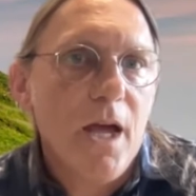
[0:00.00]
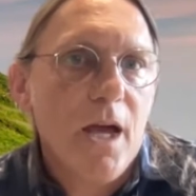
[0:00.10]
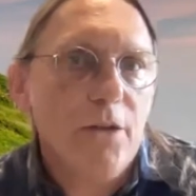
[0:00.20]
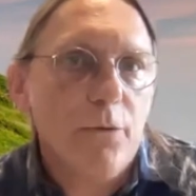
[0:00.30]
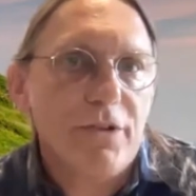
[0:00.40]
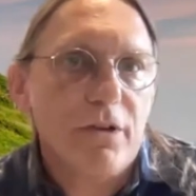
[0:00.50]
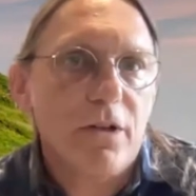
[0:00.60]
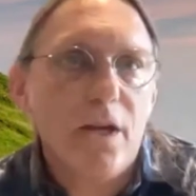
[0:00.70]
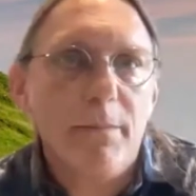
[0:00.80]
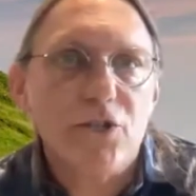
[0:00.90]
And also,
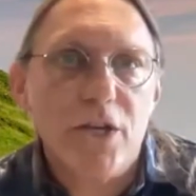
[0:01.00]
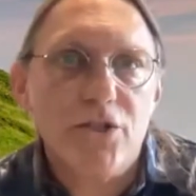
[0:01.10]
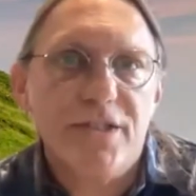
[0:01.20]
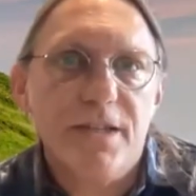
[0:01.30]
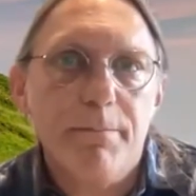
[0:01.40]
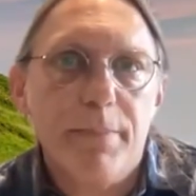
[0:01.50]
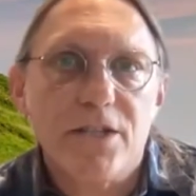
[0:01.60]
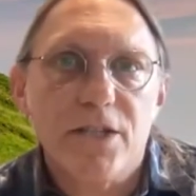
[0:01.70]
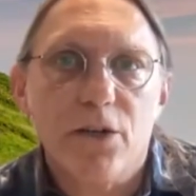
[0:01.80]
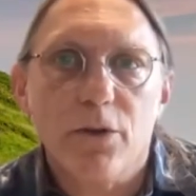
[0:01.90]
climate change is
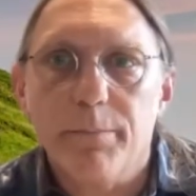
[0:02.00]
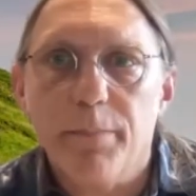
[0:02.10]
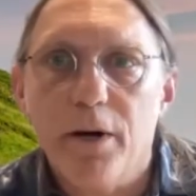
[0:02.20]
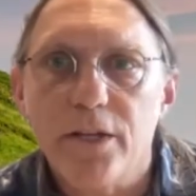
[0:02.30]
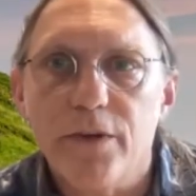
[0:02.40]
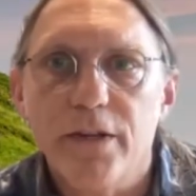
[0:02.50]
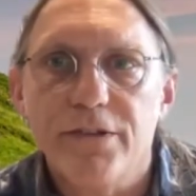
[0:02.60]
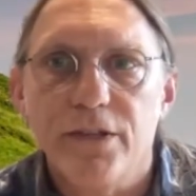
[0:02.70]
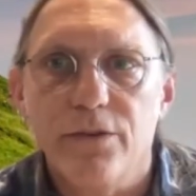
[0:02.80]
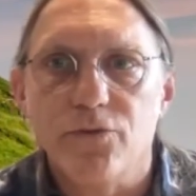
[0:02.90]
impacting on the
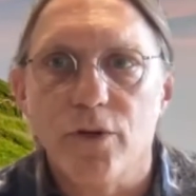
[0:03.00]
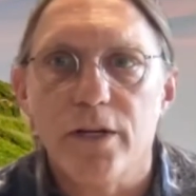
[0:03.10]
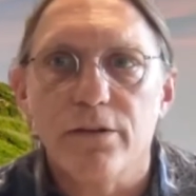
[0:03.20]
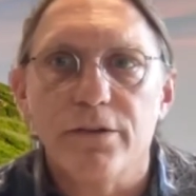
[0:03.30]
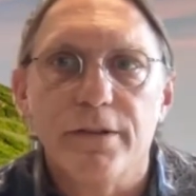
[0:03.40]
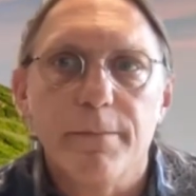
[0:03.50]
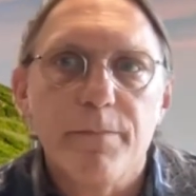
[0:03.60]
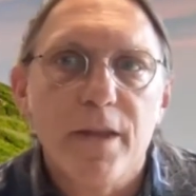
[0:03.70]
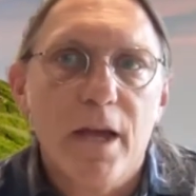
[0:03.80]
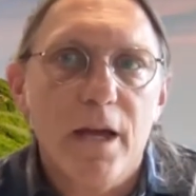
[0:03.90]
biodiversity of trails,
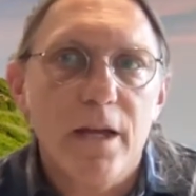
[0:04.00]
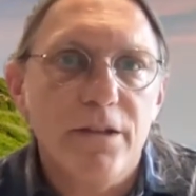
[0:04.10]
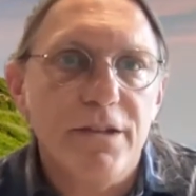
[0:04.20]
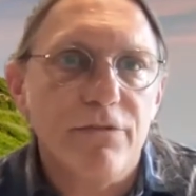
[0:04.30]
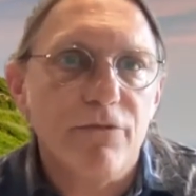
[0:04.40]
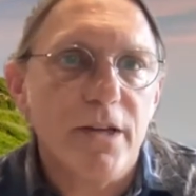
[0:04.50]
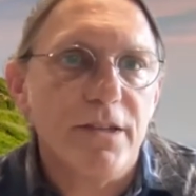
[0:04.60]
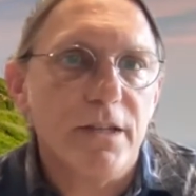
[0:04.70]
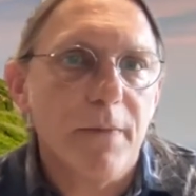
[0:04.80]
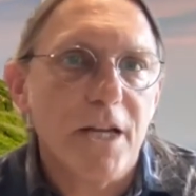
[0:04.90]
and this is
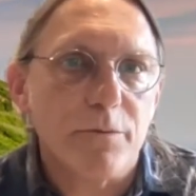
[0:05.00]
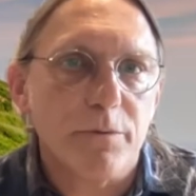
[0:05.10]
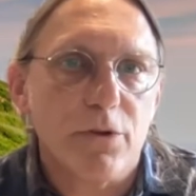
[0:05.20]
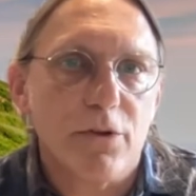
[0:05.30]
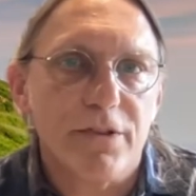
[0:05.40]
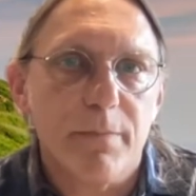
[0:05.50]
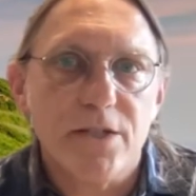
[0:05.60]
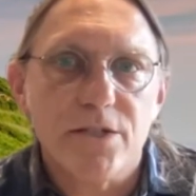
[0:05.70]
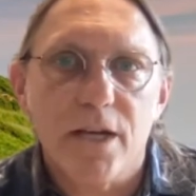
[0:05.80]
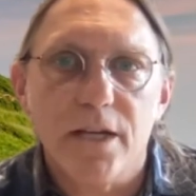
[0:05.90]
raising the management cost to
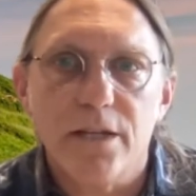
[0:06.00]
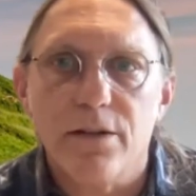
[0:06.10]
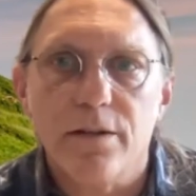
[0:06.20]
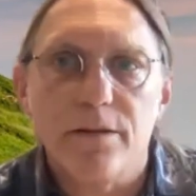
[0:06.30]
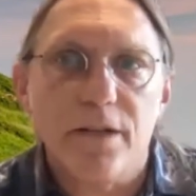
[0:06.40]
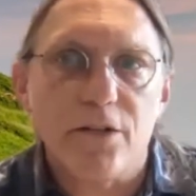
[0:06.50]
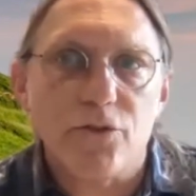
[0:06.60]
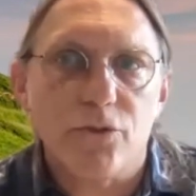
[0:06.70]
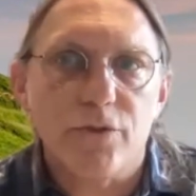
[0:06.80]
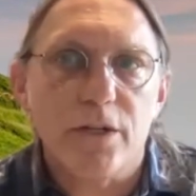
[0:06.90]
maintain our
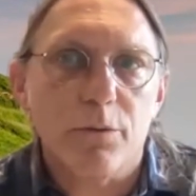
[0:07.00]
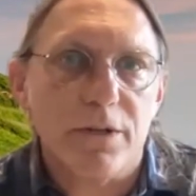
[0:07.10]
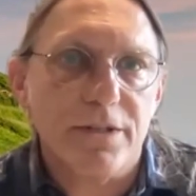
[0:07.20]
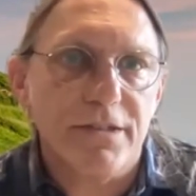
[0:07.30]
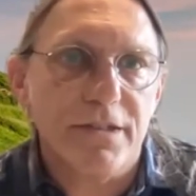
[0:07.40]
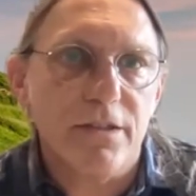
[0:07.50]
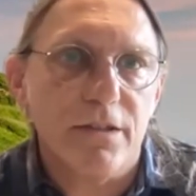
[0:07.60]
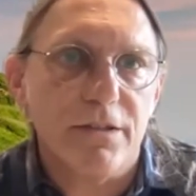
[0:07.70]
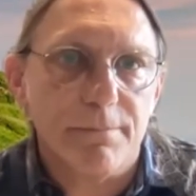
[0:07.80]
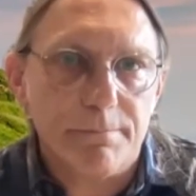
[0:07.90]
national trail quality
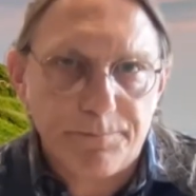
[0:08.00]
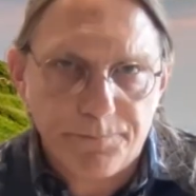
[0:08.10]
standards.